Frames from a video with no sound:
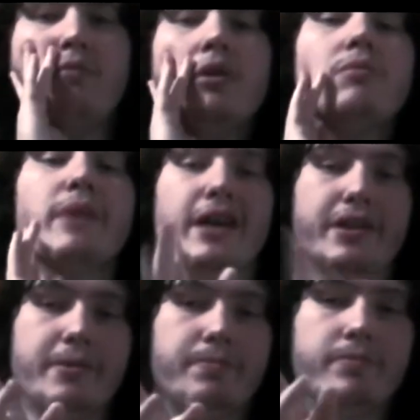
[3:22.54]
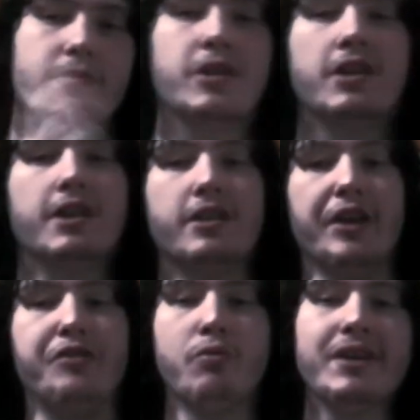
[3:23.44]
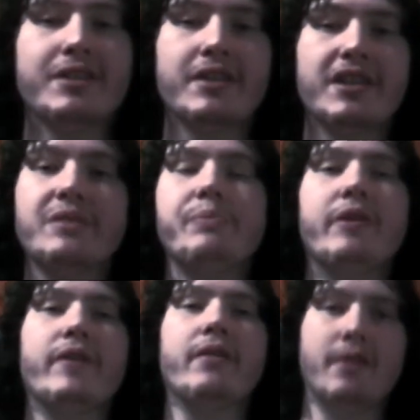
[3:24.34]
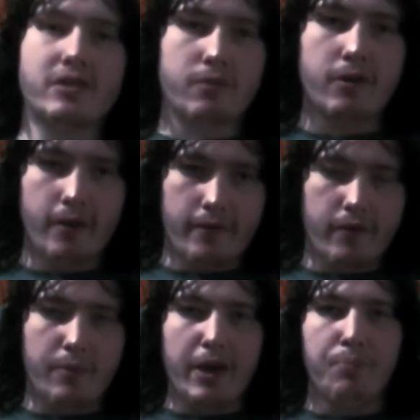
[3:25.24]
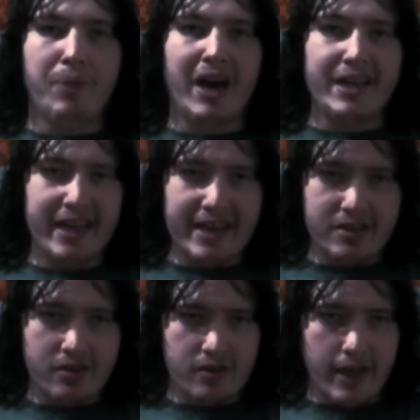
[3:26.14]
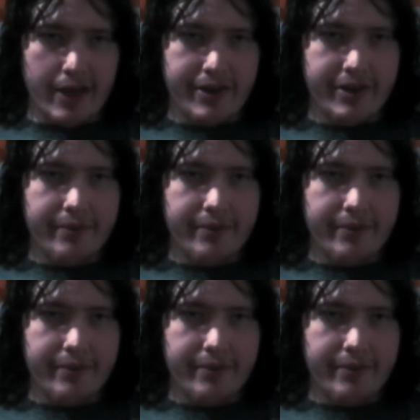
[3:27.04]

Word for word: I will admit, the twist of this movie was ruined for me by the internet.